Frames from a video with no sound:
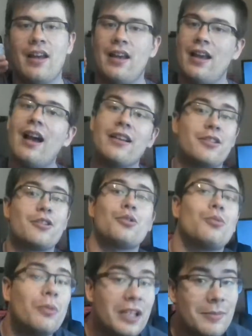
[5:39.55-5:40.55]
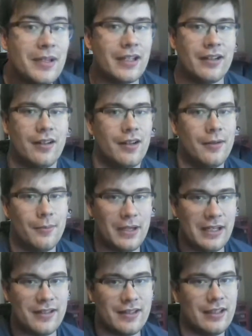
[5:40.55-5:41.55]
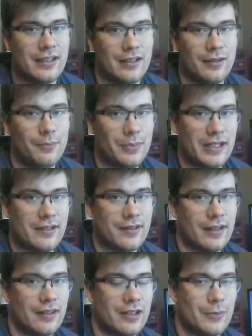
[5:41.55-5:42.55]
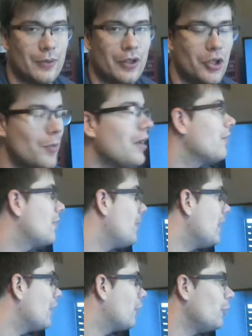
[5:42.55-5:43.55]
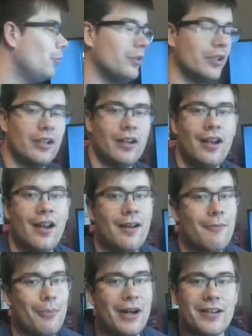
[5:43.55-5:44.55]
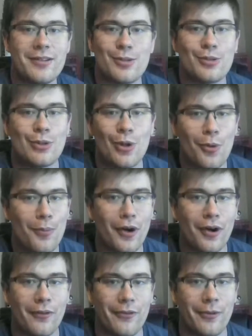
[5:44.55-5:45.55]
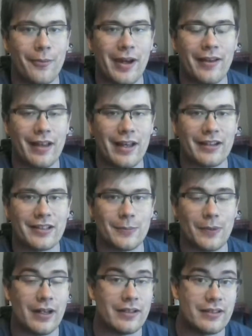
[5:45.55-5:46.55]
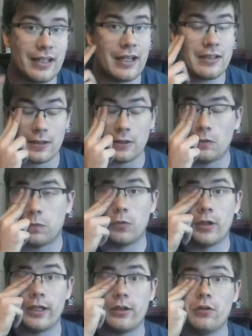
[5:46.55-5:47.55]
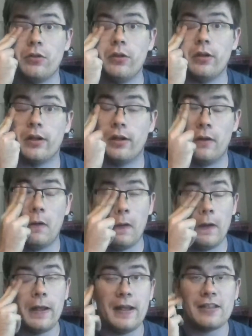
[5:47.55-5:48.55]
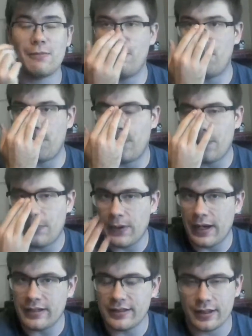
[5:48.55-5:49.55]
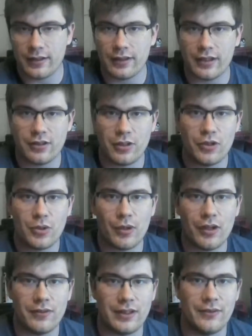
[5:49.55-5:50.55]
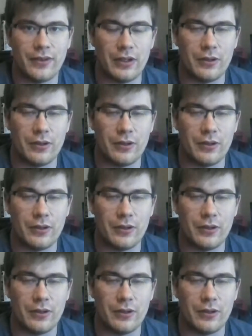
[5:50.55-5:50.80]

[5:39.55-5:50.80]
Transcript: a streaming PC beast at this point. You might have to buy a cooler. Buy a Snowball from AliExpress. It's a great cooler. It's basically a 212 Evo,